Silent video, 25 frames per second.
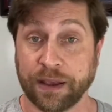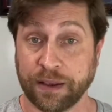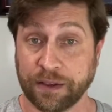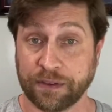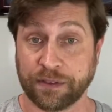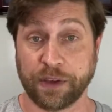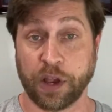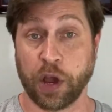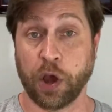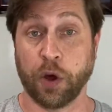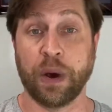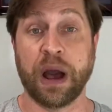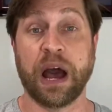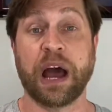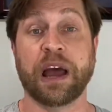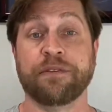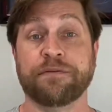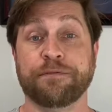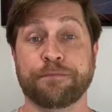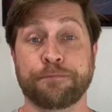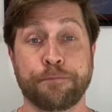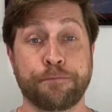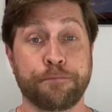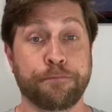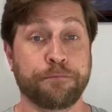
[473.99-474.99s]
So I've
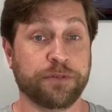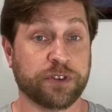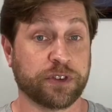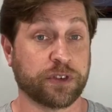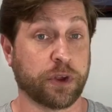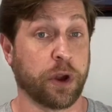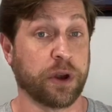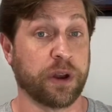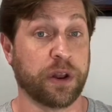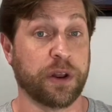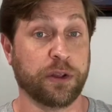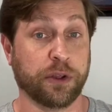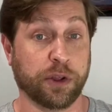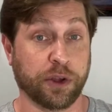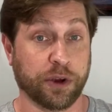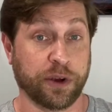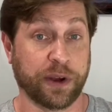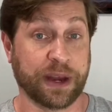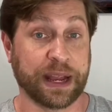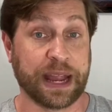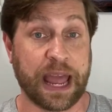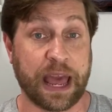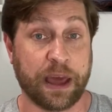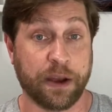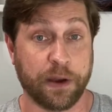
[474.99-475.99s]
started learning
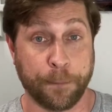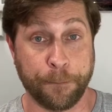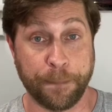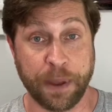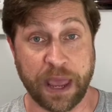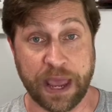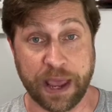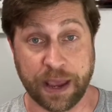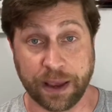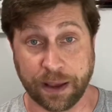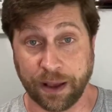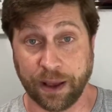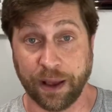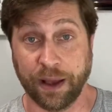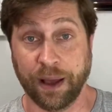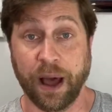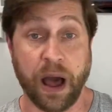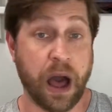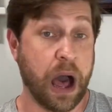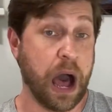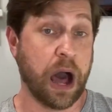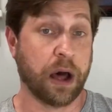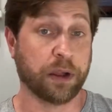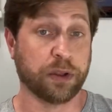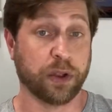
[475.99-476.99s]
how to bake
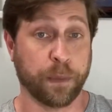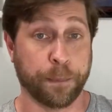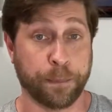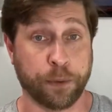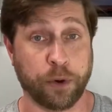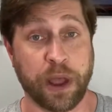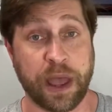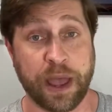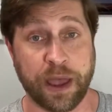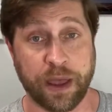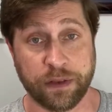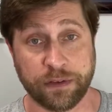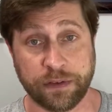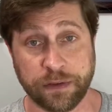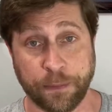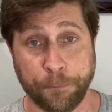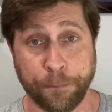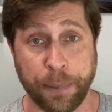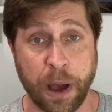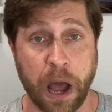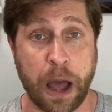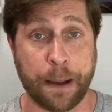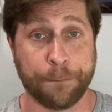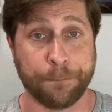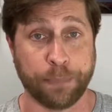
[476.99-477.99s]
challah breads and
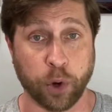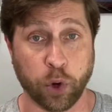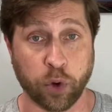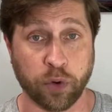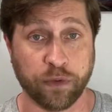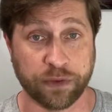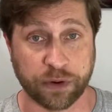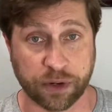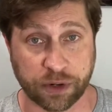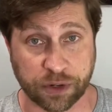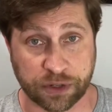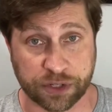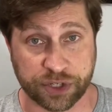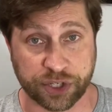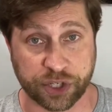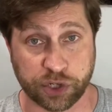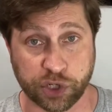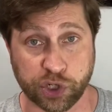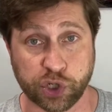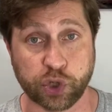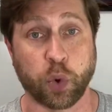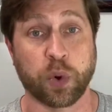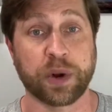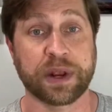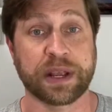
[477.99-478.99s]
popovers and
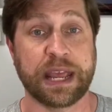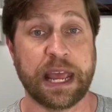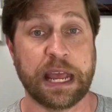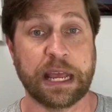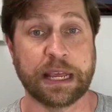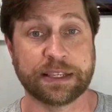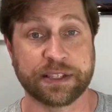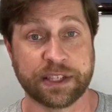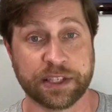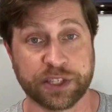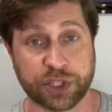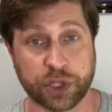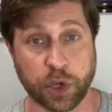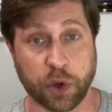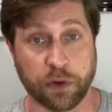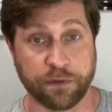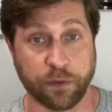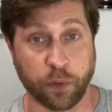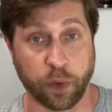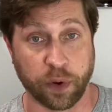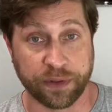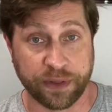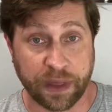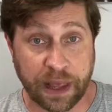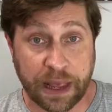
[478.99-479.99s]
shortcakes and so
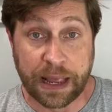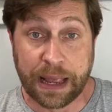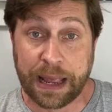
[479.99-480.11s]
forth.